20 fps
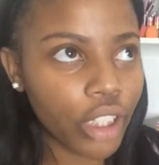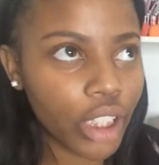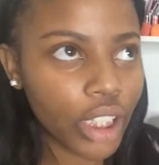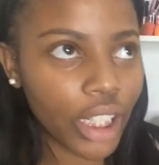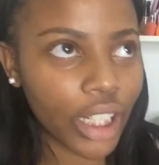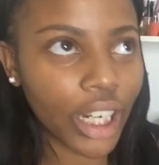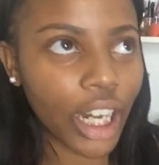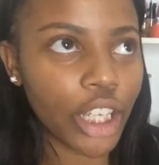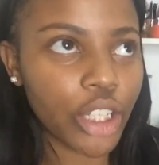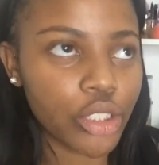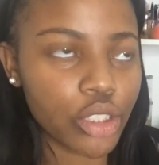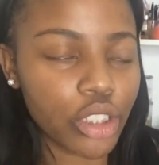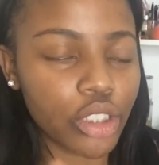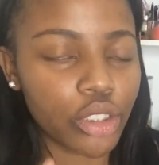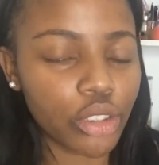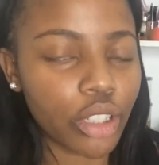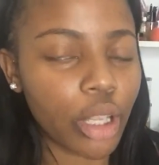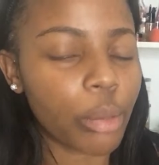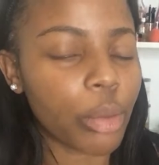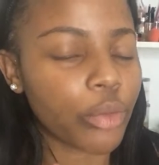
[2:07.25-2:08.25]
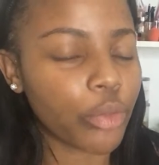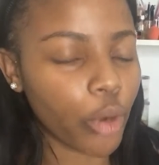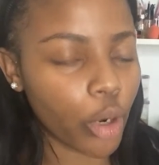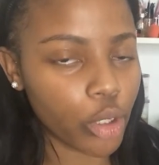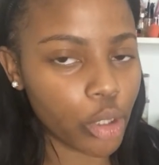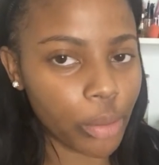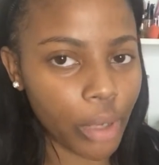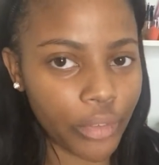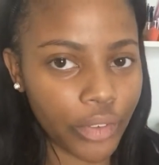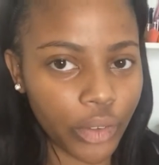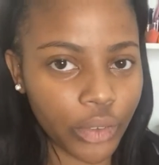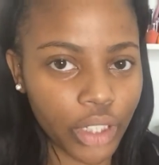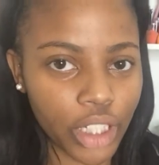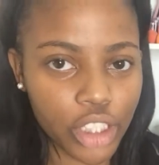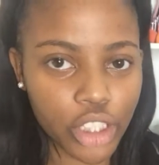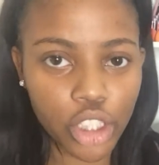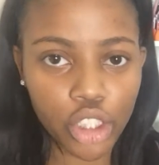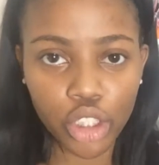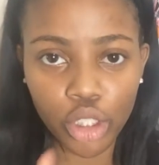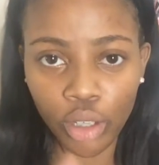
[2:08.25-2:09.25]
and I usually do that before I do my
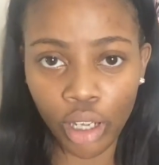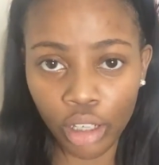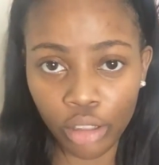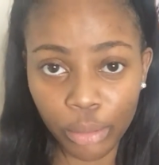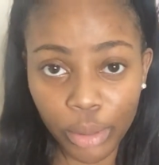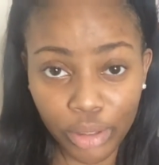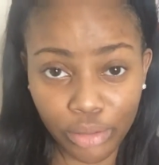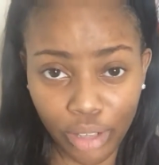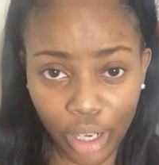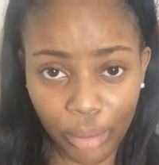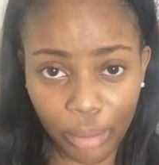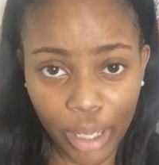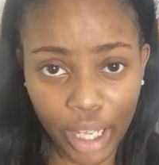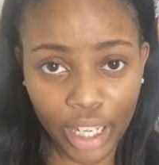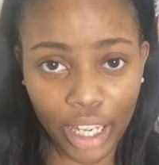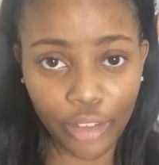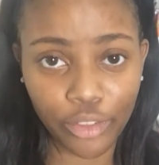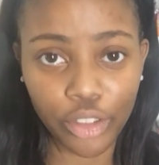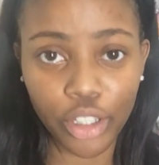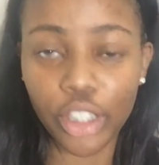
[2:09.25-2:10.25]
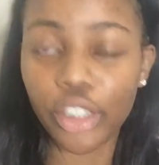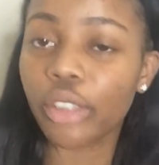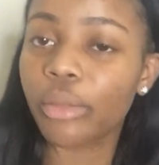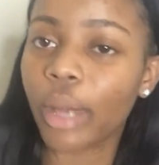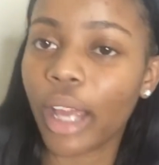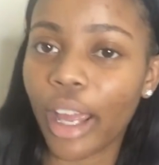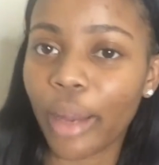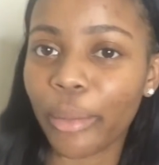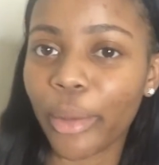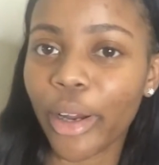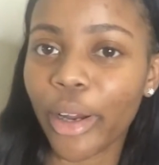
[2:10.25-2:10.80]
foundation, so I will be right back after I do my